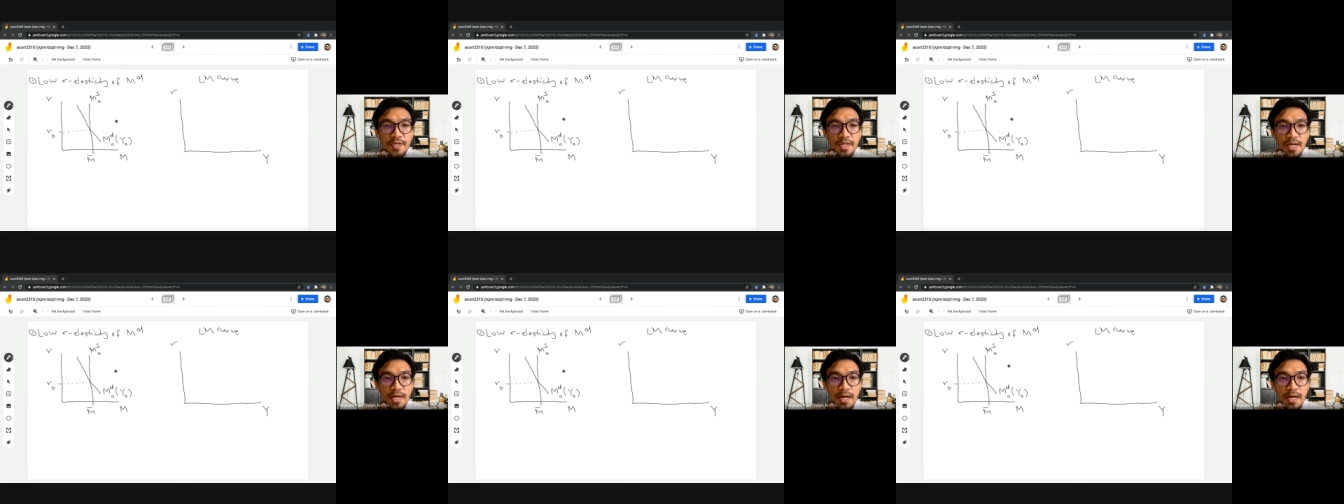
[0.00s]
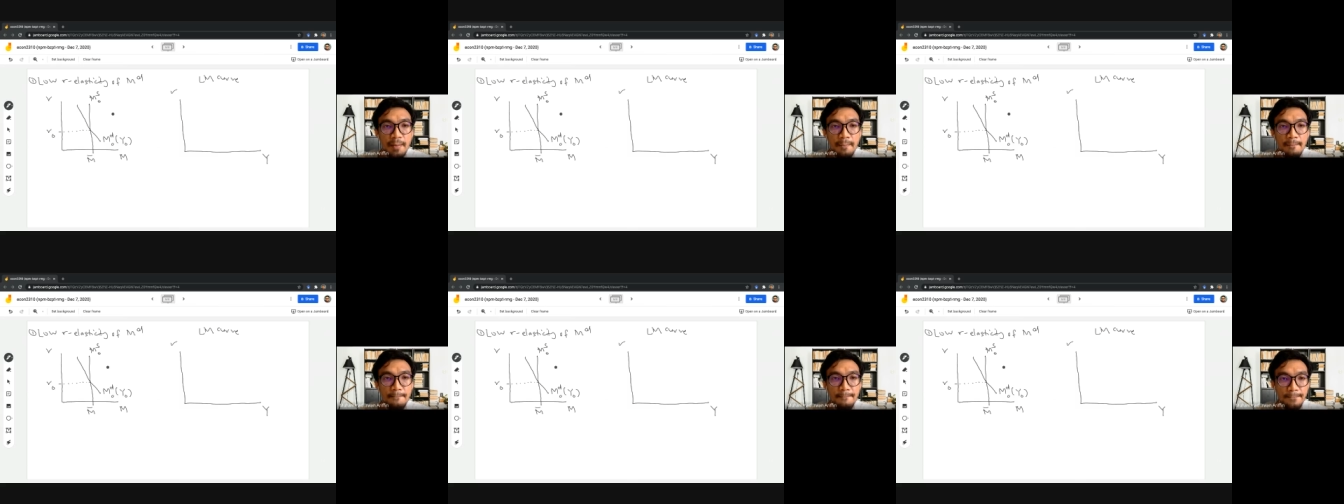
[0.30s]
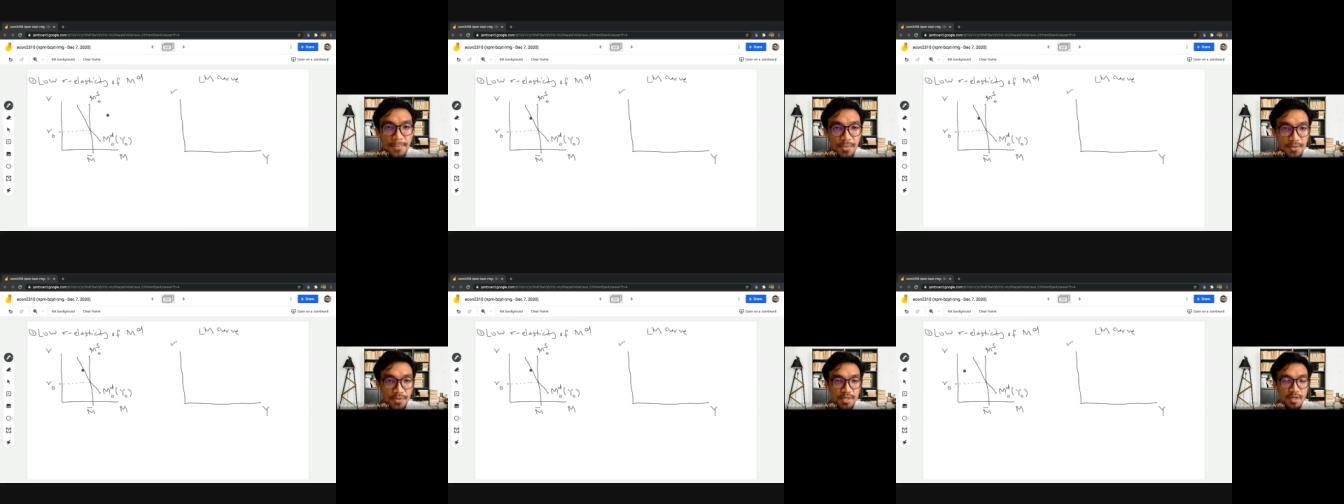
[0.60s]
up?
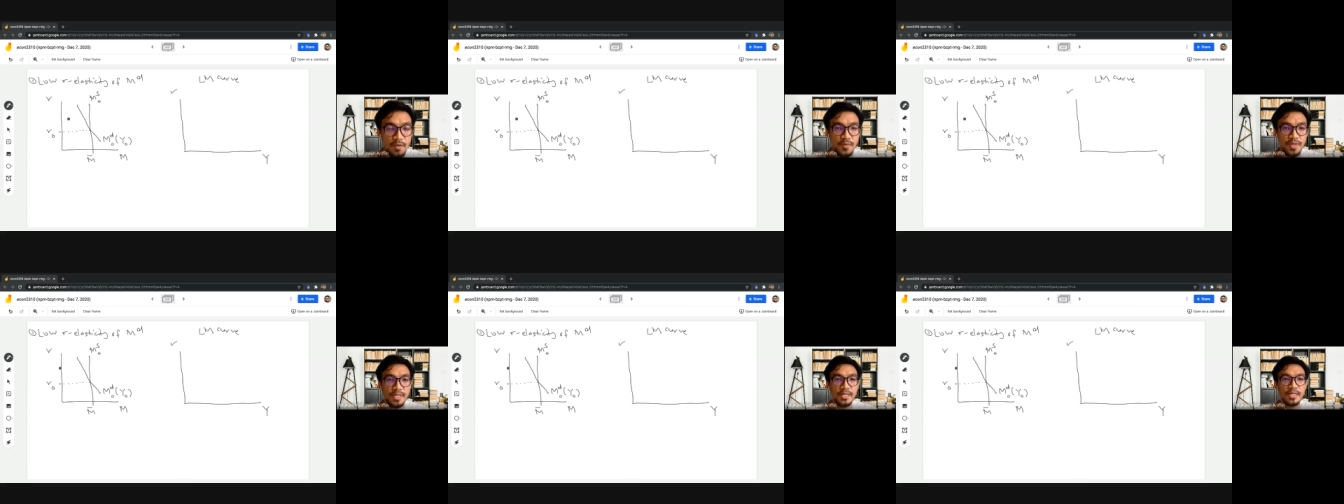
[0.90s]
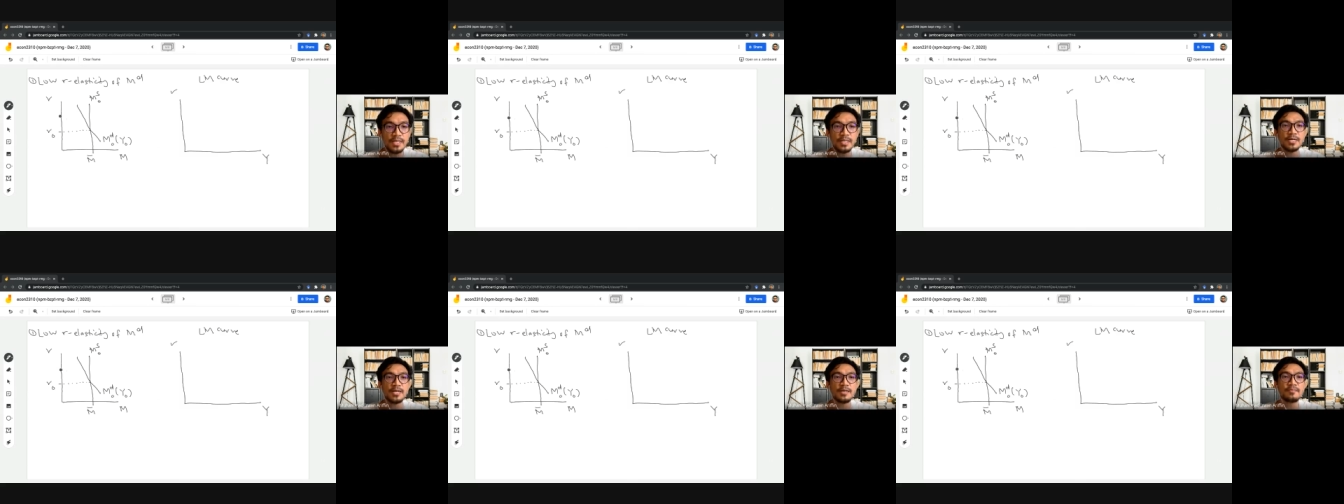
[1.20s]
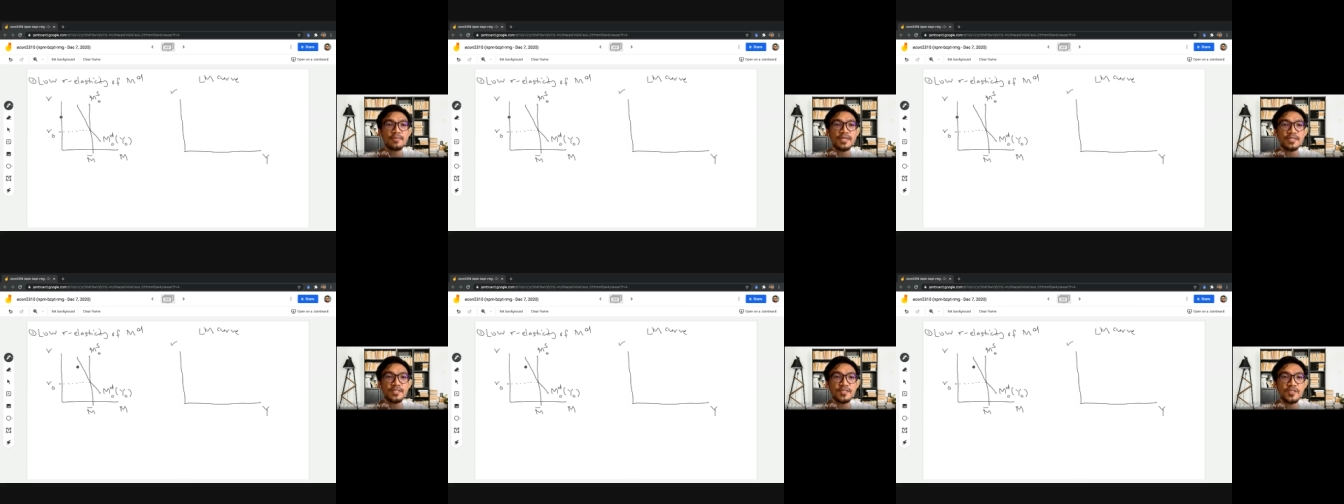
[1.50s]
Okay, when income
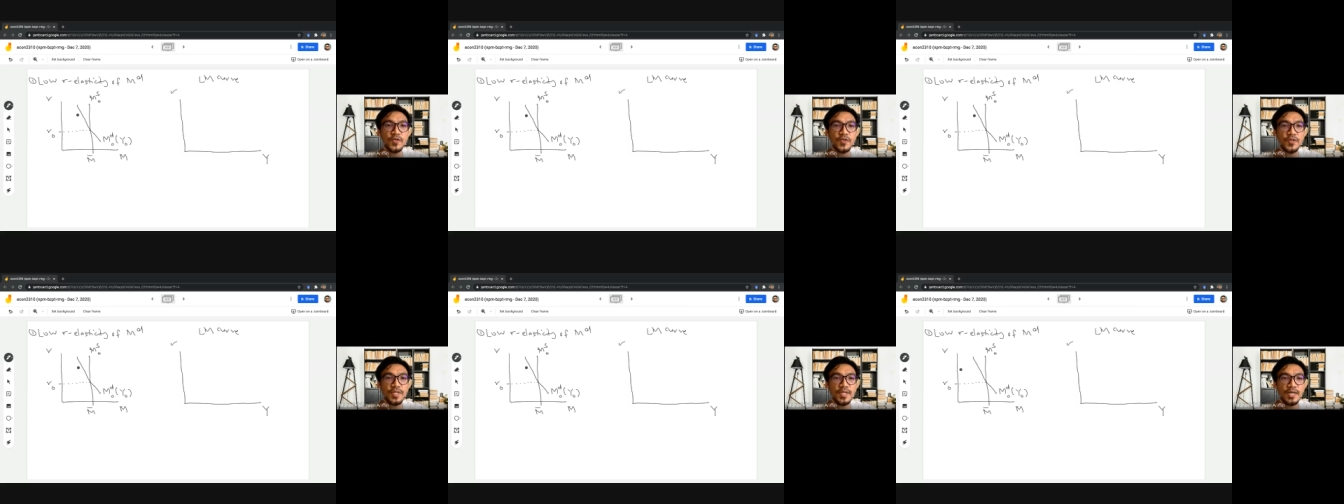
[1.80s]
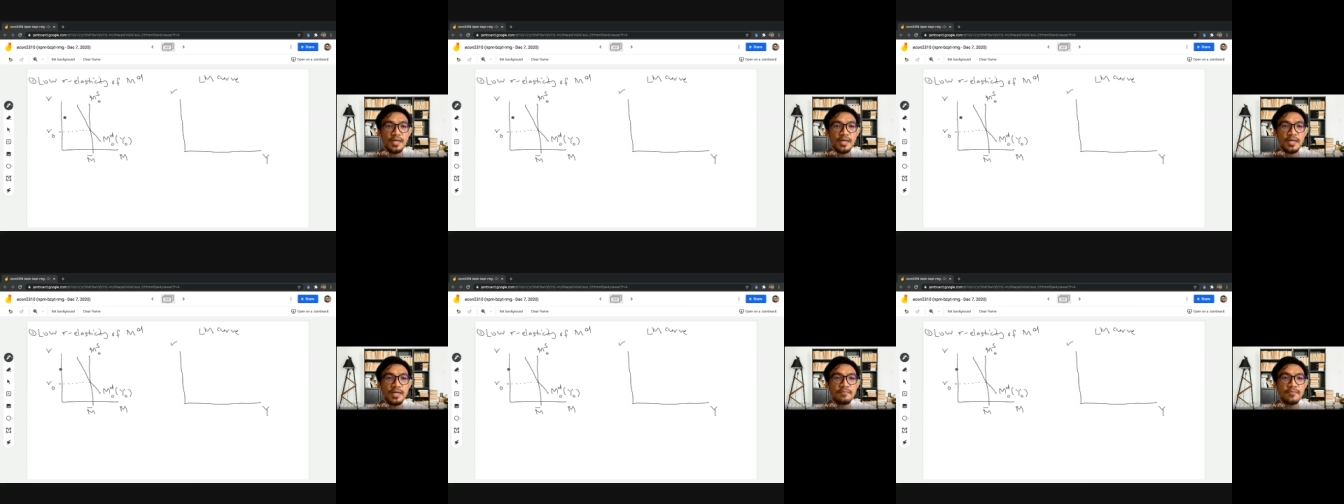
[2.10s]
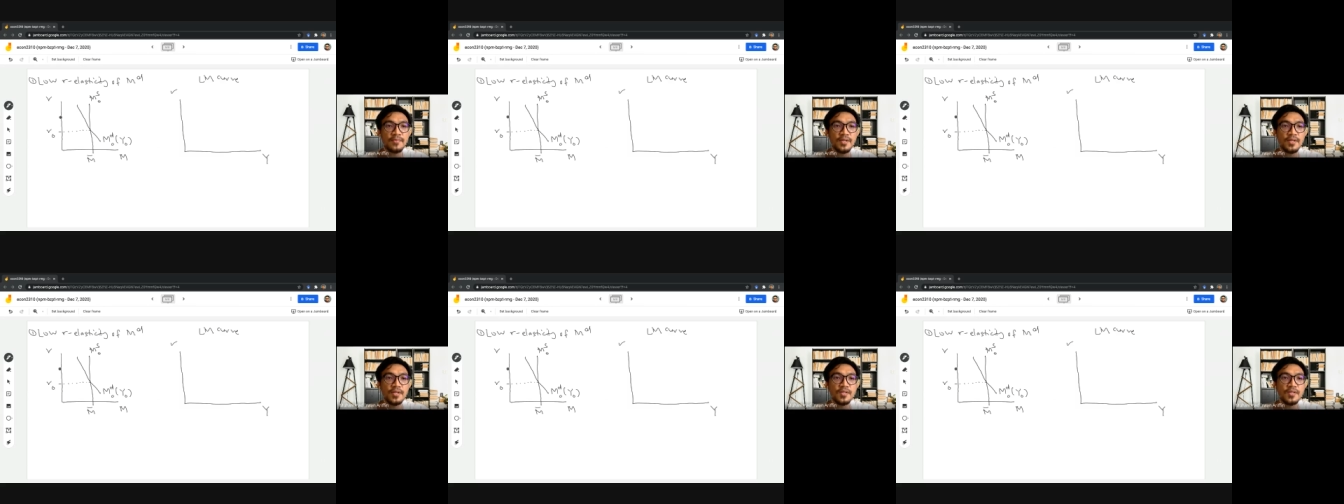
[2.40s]
has gone up,